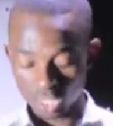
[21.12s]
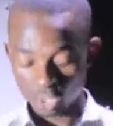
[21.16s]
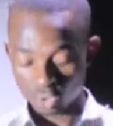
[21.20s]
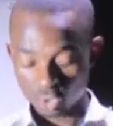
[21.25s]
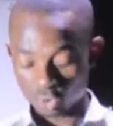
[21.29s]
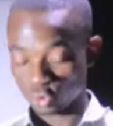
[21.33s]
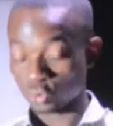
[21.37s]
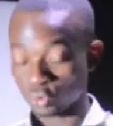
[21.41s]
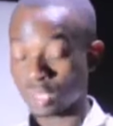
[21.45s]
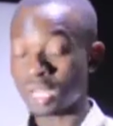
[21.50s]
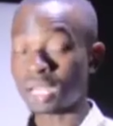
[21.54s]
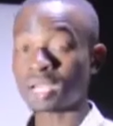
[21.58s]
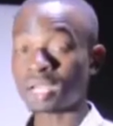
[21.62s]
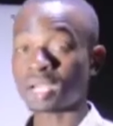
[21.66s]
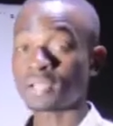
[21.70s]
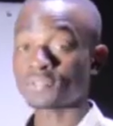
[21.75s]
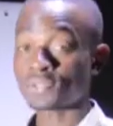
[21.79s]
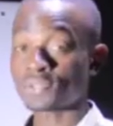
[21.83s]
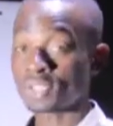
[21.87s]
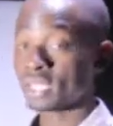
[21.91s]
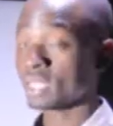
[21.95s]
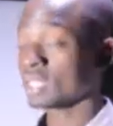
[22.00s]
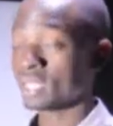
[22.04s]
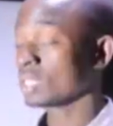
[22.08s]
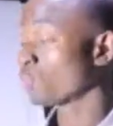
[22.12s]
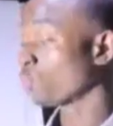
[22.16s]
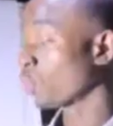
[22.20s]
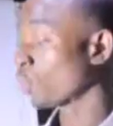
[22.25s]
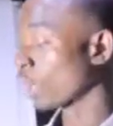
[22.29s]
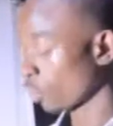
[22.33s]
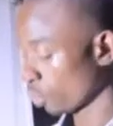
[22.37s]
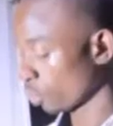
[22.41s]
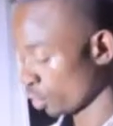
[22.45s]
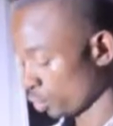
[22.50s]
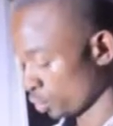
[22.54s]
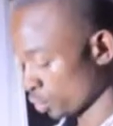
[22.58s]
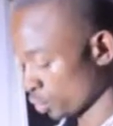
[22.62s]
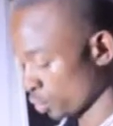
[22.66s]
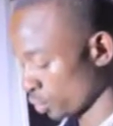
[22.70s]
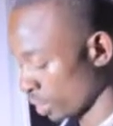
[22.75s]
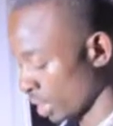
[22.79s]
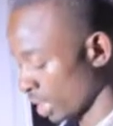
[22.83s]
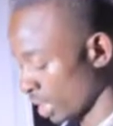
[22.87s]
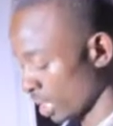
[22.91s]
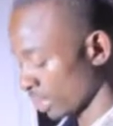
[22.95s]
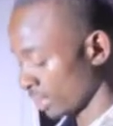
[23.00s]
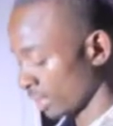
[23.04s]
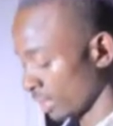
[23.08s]
So like I've said, we're going to,
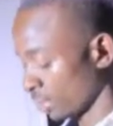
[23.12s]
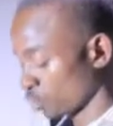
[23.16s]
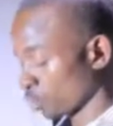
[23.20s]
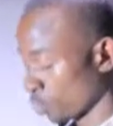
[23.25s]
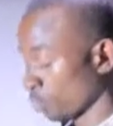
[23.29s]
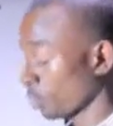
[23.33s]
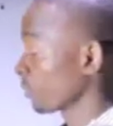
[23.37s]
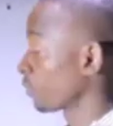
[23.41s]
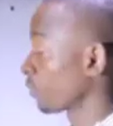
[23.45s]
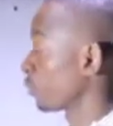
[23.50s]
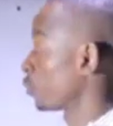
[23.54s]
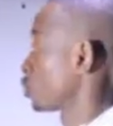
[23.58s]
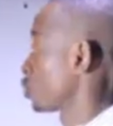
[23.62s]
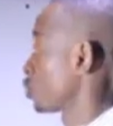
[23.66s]
the topic for